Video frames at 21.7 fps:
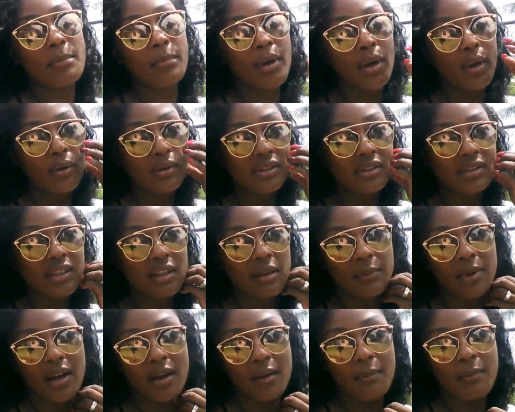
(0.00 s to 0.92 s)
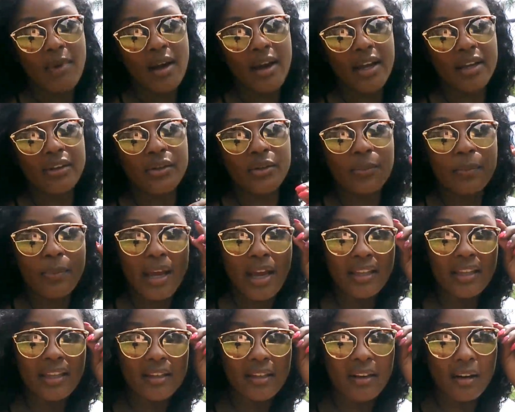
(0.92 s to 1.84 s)
post about my new
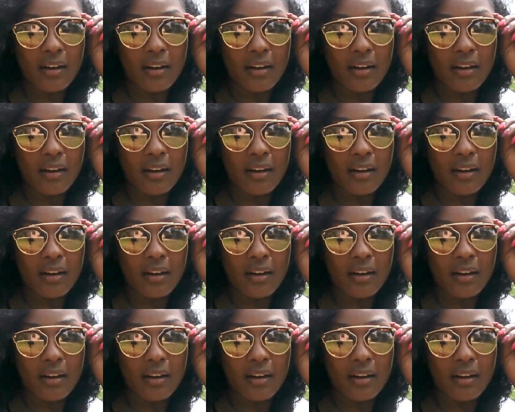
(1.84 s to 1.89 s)
palette